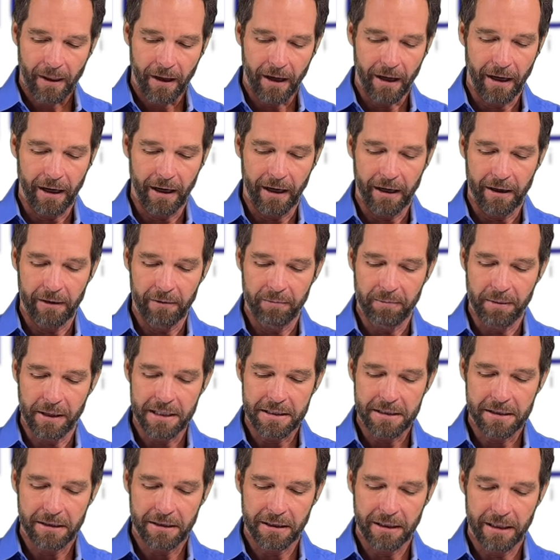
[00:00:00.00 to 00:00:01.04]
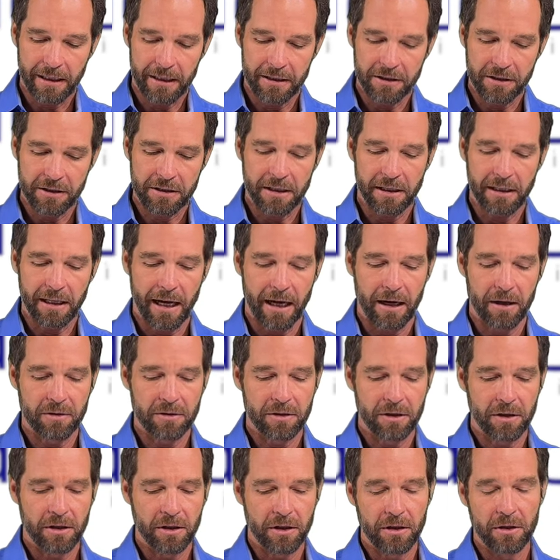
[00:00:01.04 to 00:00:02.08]
And basically, it just allows
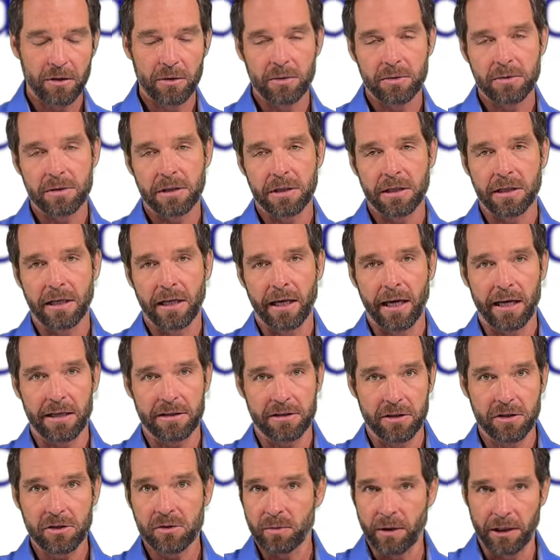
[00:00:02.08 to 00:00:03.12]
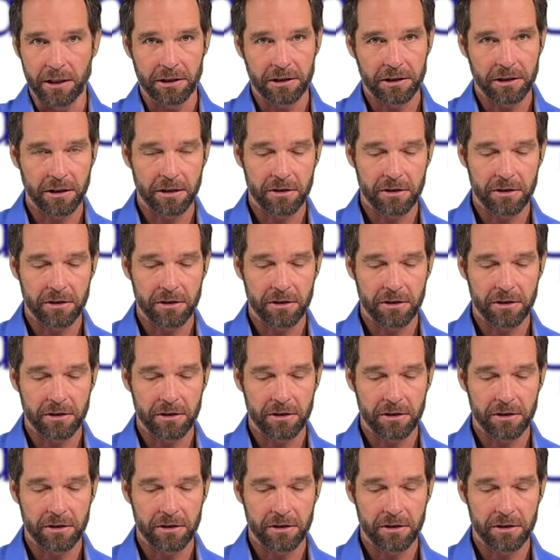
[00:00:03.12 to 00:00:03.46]
you to use it as a switch.